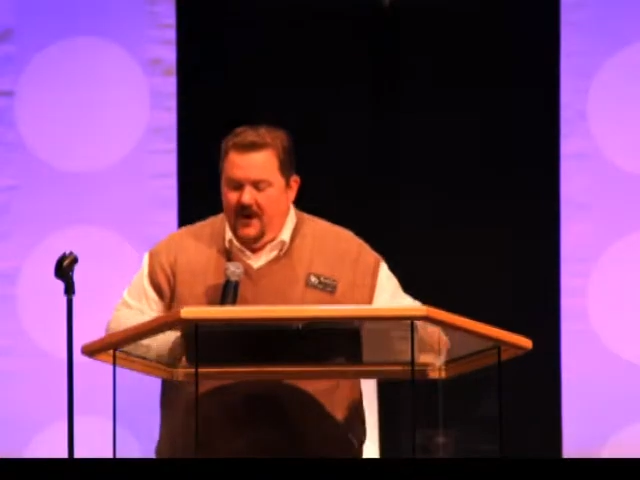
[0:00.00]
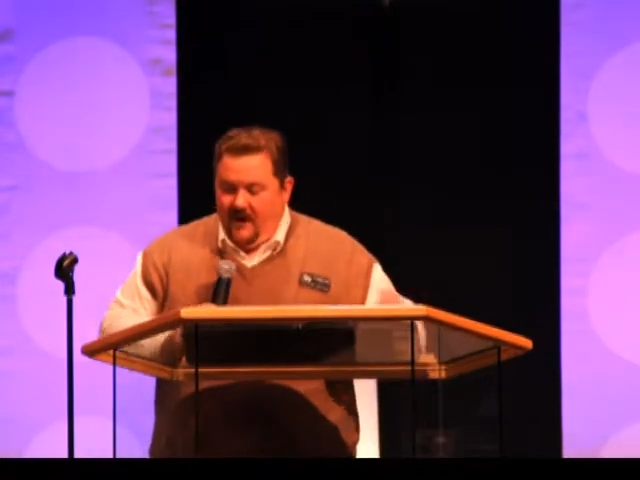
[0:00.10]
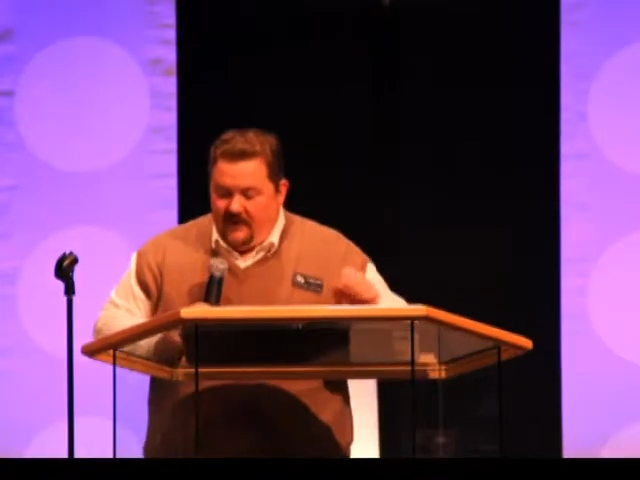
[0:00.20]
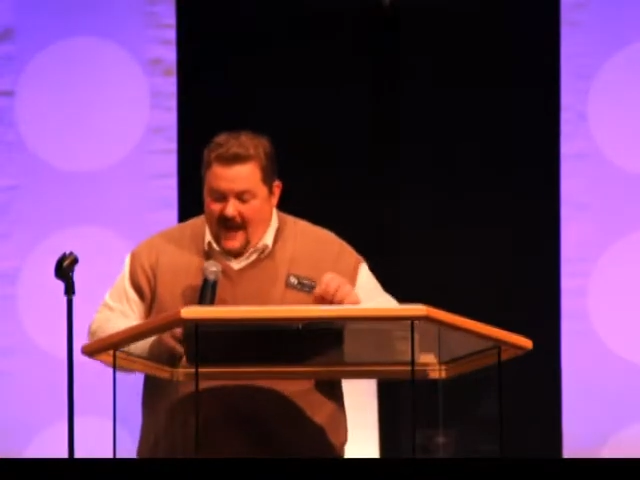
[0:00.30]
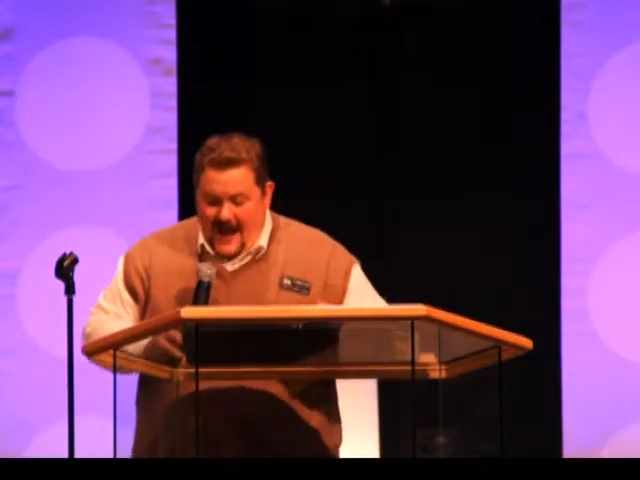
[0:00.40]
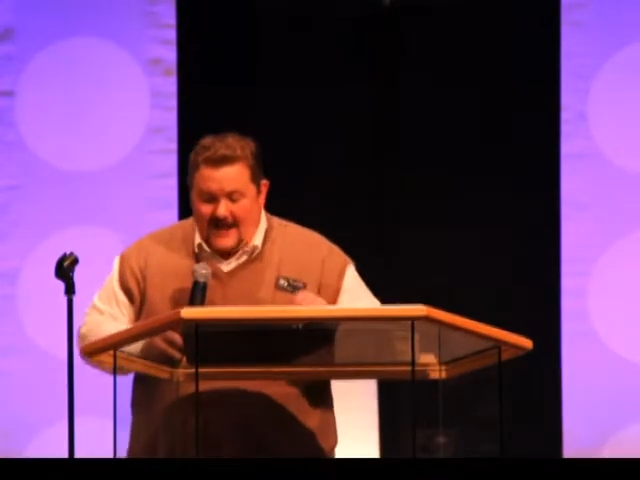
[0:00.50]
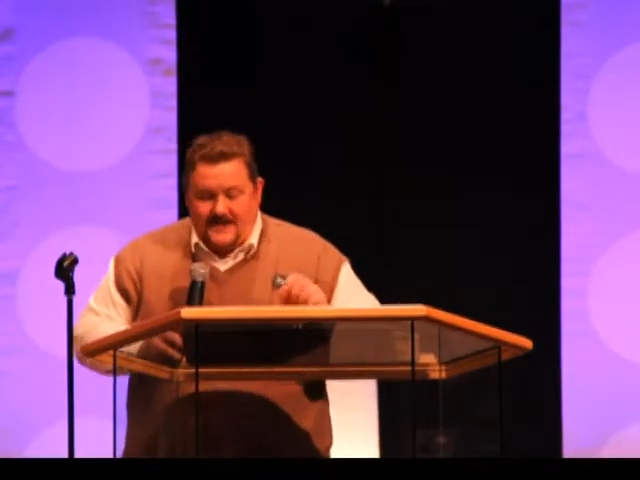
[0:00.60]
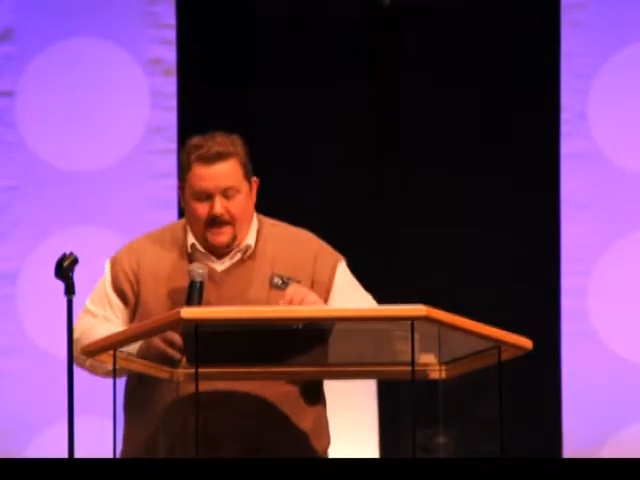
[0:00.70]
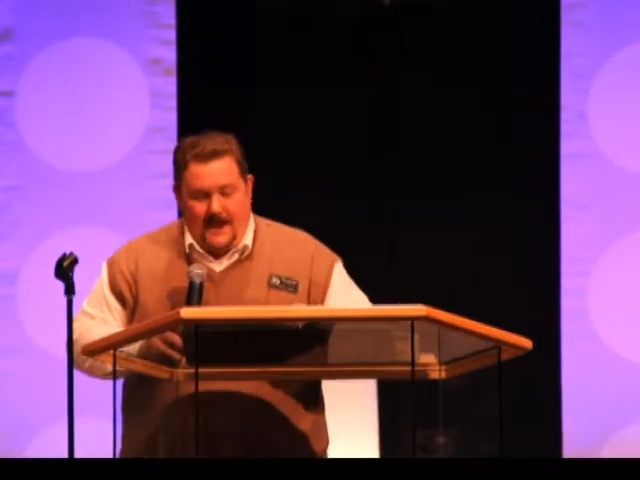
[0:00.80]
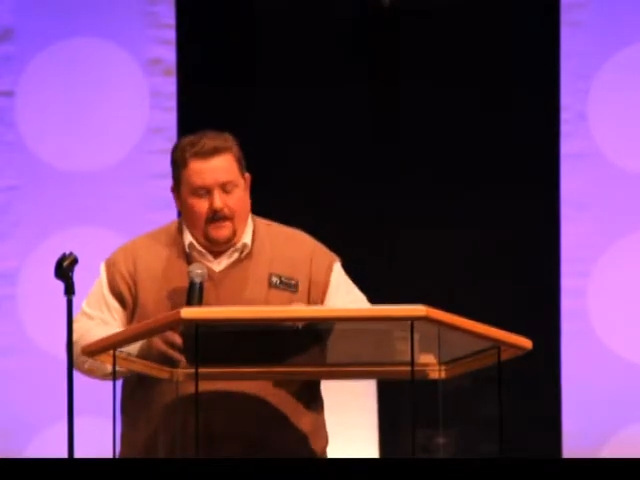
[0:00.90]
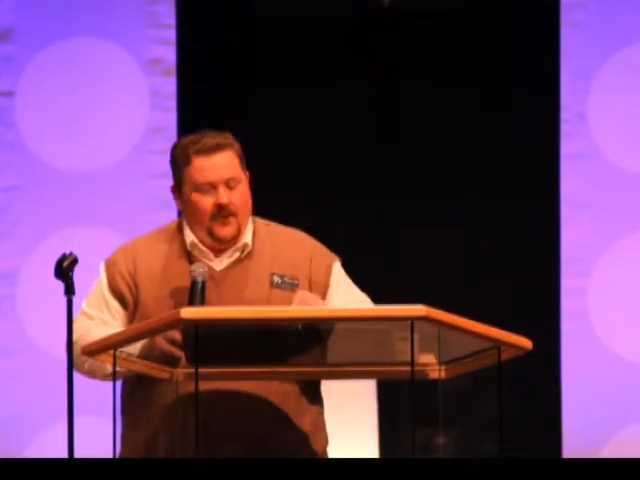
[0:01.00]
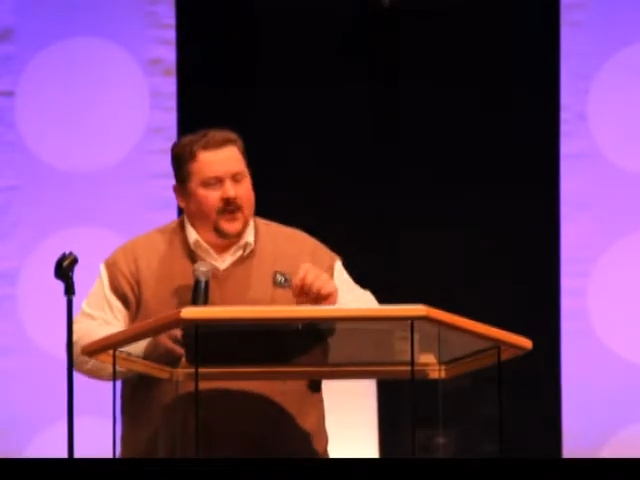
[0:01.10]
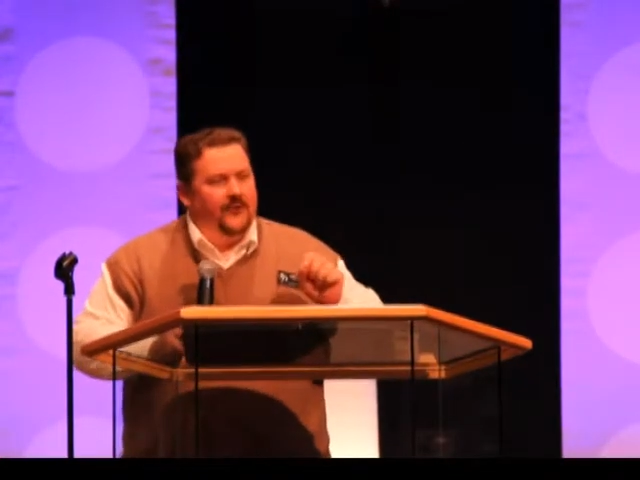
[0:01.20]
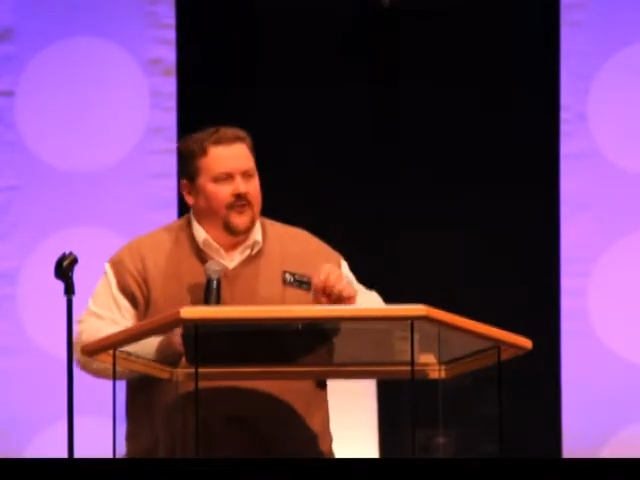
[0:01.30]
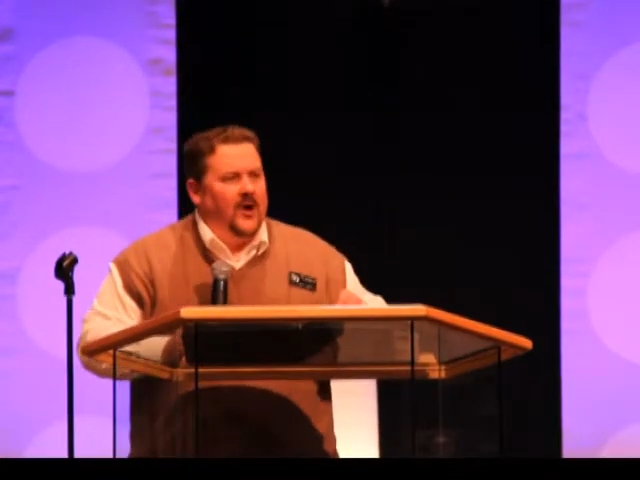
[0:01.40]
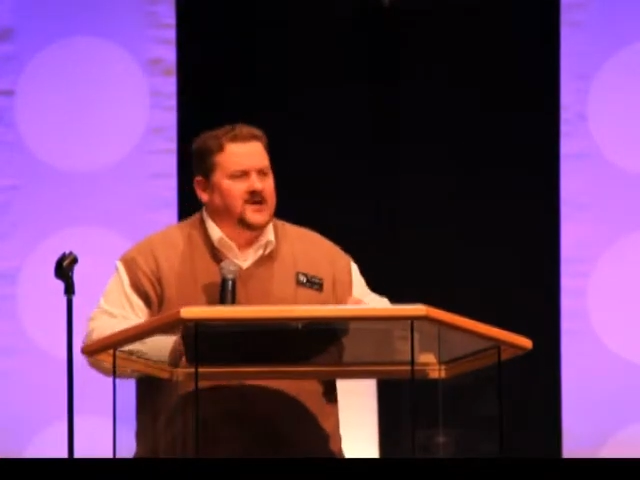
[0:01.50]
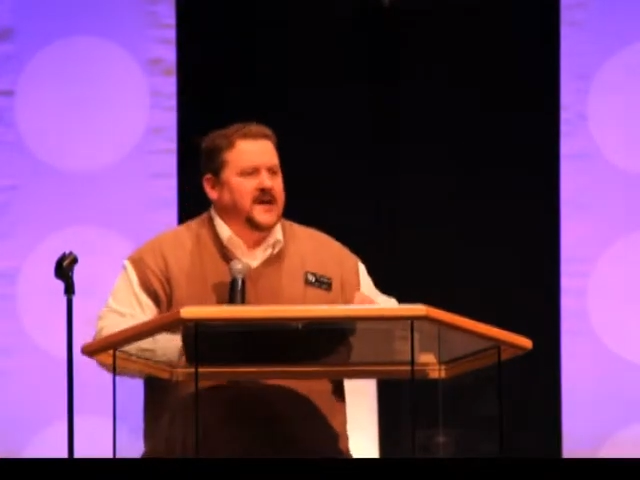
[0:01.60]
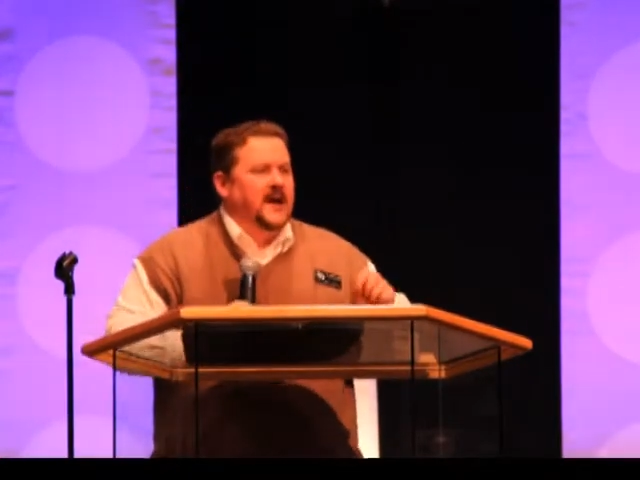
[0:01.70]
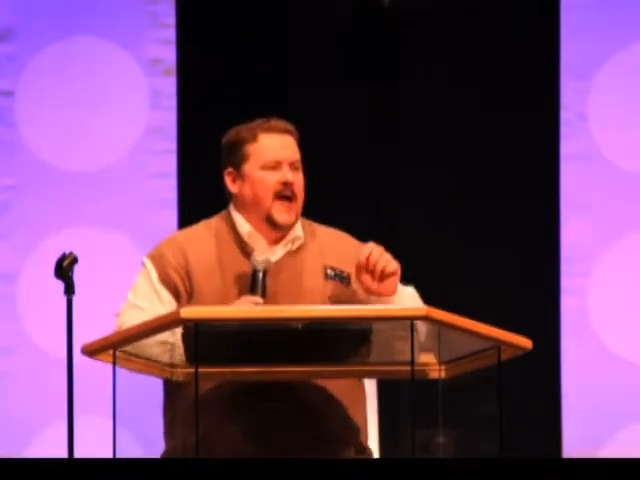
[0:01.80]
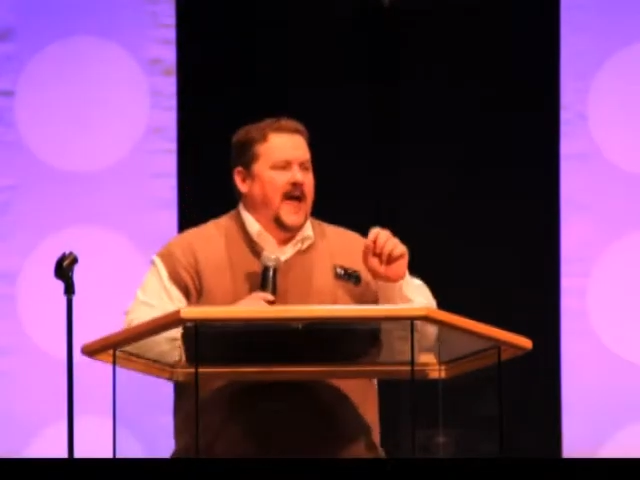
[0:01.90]
of God's people
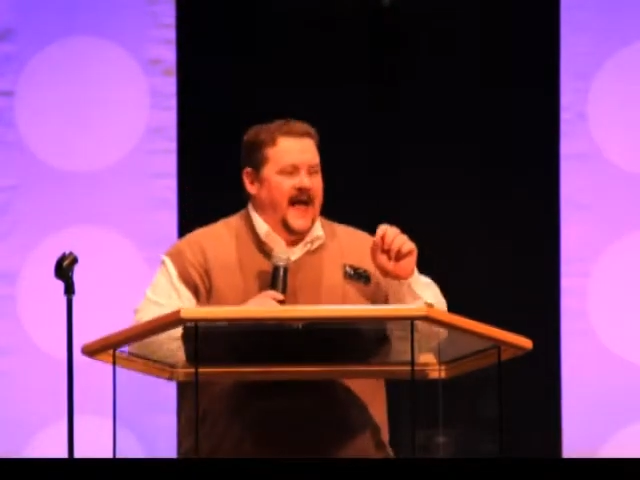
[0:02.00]
confronting